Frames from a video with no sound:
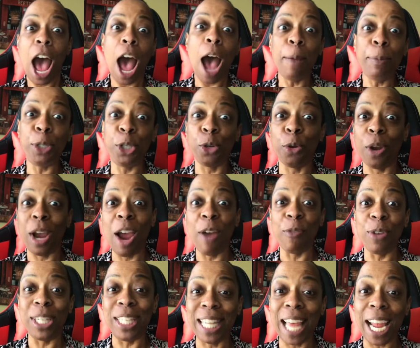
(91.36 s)
I'm sure
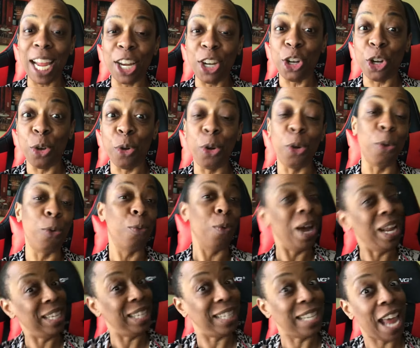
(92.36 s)
every second dude who
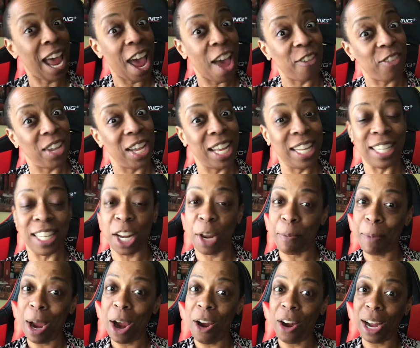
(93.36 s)
wants to have kids in
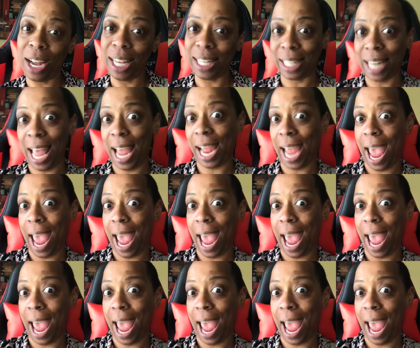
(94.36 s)
America is like,